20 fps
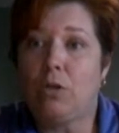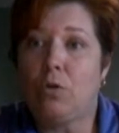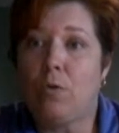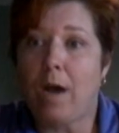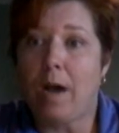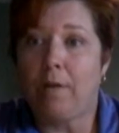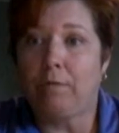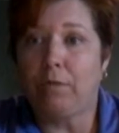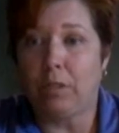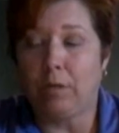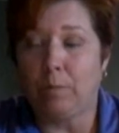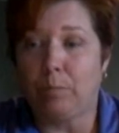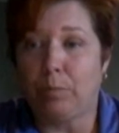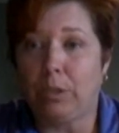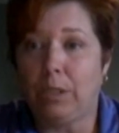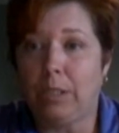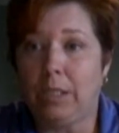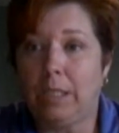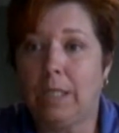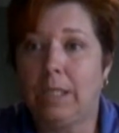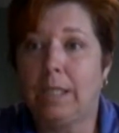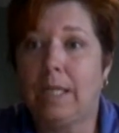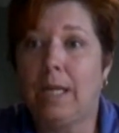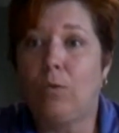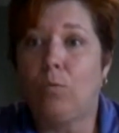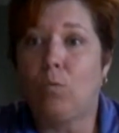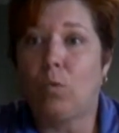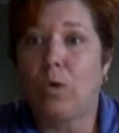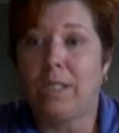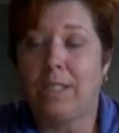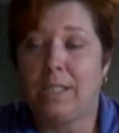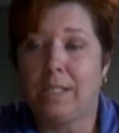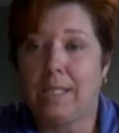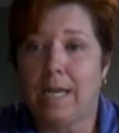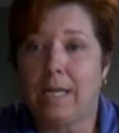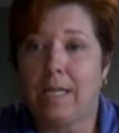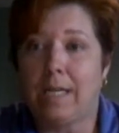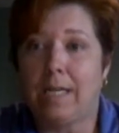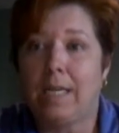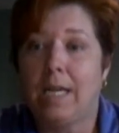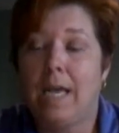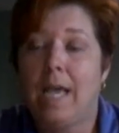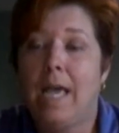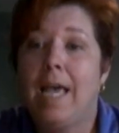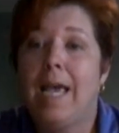You have to complete it in one setting.